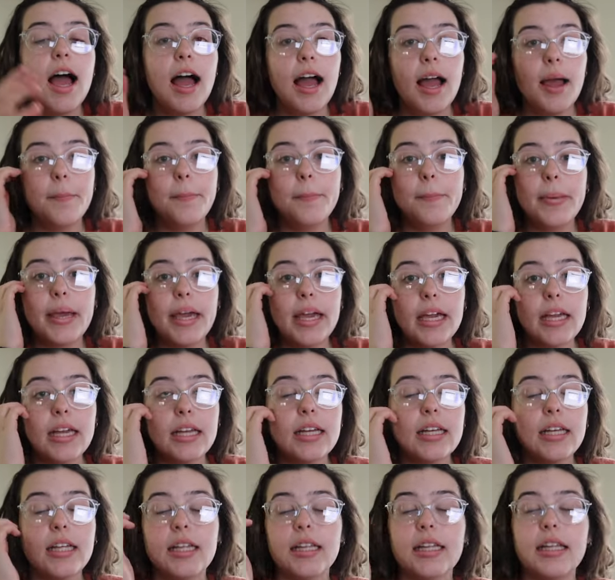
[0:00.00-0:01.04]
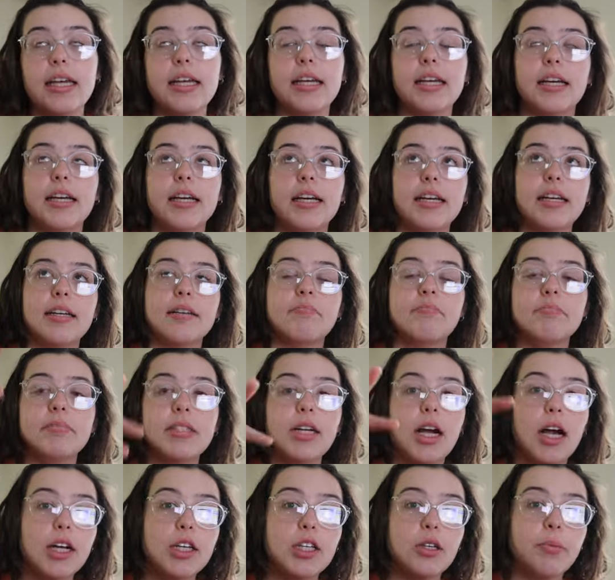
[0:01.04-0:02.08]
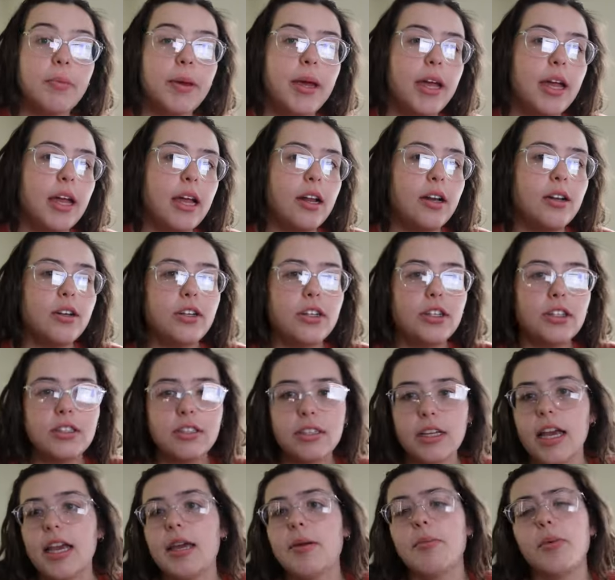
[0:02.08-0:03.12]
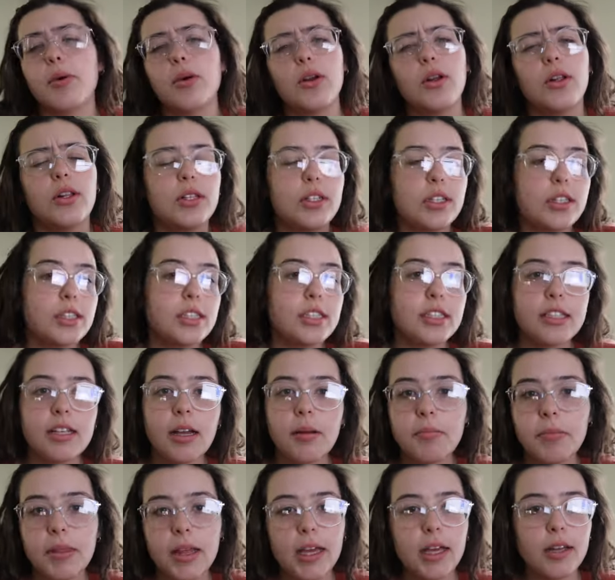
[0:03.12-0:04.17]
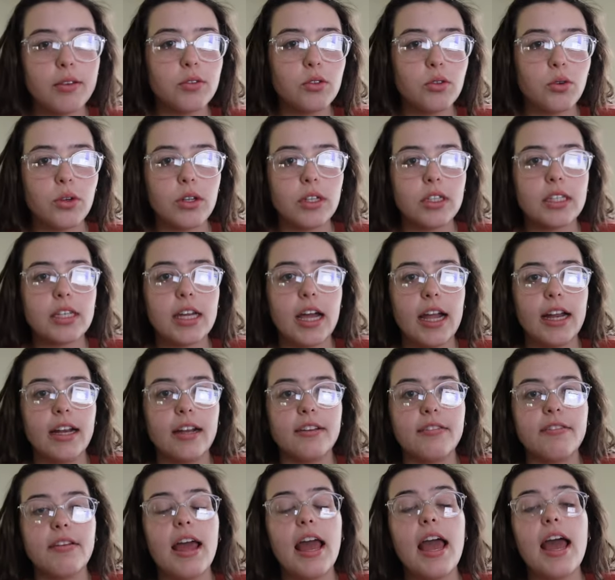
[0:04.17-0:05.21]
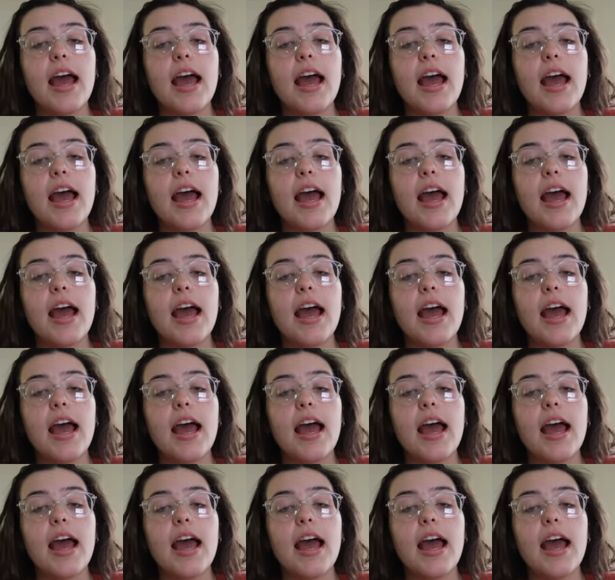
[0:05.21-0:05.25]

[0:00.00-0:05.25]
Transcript: and make like a document or table or something of sorts, kind of